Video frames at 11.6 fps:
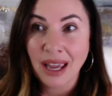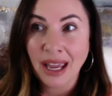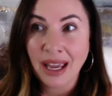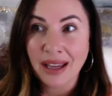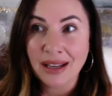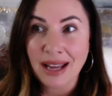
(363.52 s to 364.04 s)

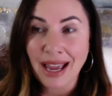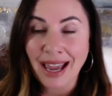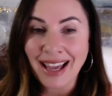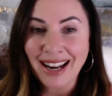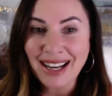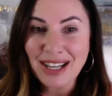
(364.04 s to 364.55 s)
And
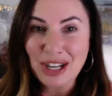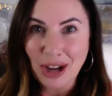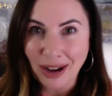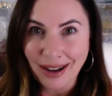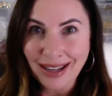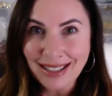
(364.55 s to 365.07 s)
had I
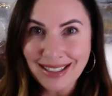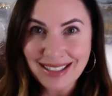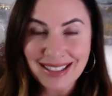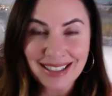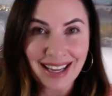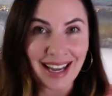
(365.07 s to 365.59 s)
not
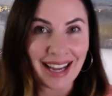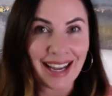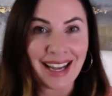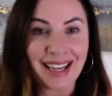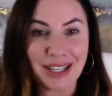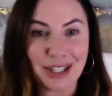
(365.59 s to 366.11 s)

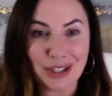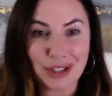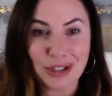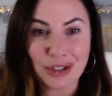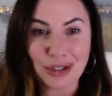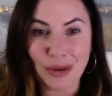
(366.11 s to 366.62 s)
had
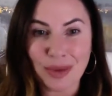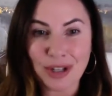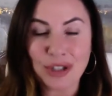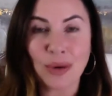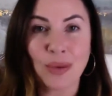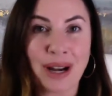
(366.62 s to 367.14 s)
so
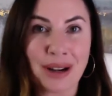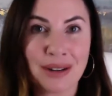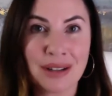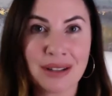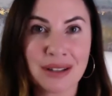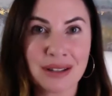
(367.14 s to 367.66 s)
much
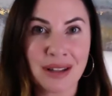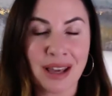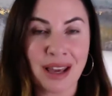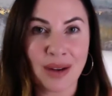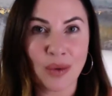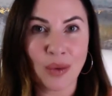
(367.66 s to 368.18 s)
awareness
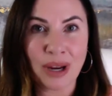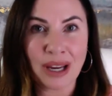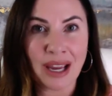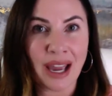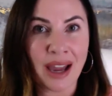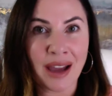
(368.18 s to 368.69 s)
that
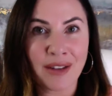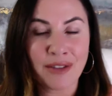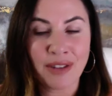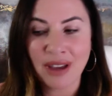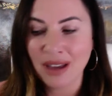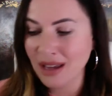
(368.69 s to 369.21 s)
we
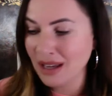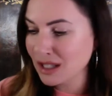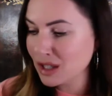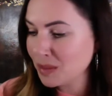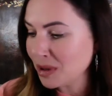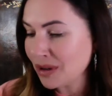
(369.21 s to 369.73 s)
have
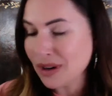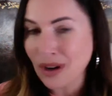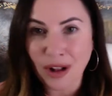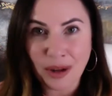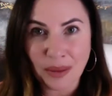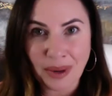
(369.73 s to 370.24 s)
spirit
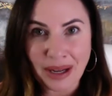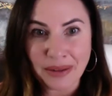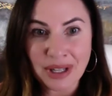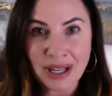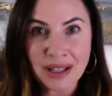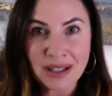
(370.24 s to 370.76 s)
all
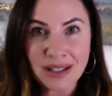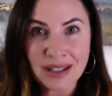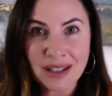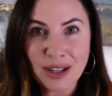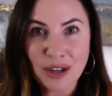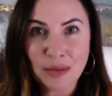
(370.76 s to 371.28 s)
around
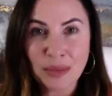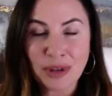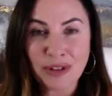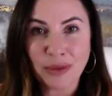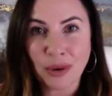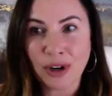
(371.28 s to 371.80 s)
us
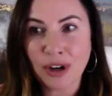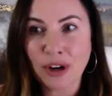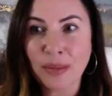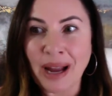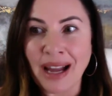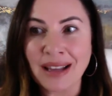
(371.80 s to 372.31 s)
before
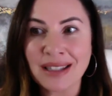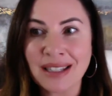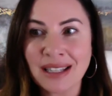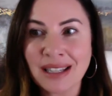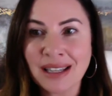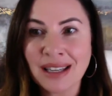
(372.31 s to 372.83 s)
her
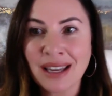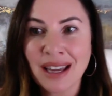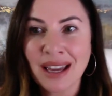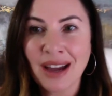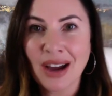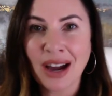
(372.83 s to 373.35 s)
passing,
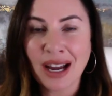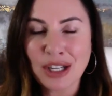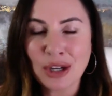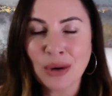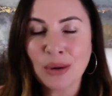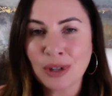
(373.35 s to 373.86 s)
I
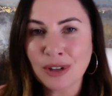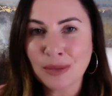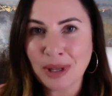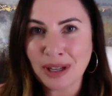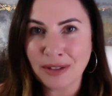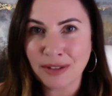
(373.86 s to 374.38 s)
know it would have
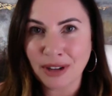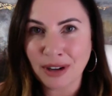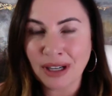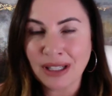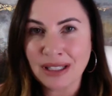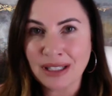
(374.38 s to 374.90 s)
been a
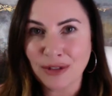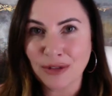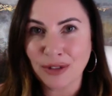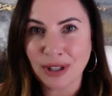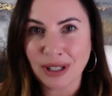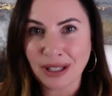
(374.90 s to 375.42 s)
very
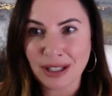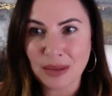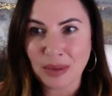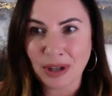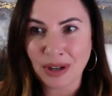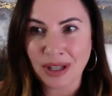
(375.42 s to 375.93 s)
different
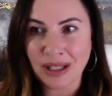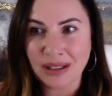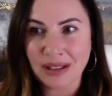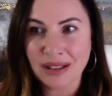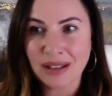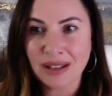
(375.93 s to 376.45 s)

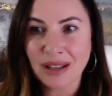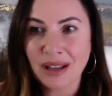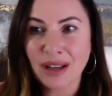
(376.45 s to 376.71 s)
experience.